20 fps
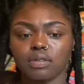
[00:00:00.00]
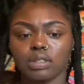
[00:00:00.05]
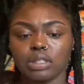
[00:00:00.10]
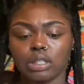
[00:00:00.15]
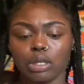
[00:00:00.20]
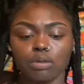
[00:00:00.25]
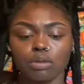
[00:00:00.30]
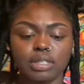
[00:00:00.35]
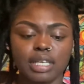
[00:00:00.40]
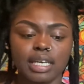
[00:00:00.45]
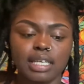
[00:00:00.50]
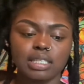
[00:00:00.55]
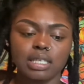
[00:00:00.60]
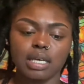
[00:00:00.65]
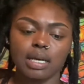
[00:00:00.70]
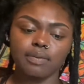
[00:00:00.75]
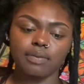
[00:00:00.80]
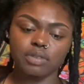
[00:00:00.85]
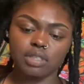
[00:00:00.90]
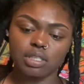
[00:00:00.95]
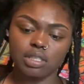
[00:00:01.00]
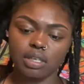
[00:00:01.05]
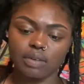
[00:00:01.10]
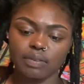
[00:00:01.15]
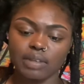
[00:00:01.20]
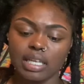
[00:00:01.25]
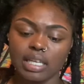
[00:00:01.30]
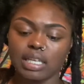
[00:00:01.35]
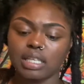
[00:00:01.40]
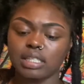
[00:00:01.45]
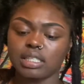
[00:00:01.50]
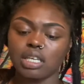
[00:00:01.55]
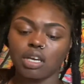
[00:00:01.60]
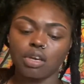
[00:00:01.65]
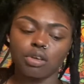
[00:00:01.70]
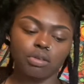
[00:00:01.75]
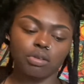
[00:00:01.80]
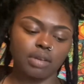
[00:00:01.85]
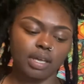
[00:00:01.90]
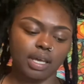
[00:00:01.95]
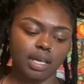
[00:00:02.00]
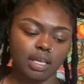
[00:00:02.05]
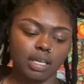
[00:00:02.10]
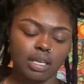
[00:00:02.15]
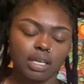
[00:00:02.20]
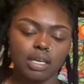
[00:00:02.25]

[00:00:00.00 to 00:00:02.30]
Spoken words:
Don't take time for self. They didn't tell you that.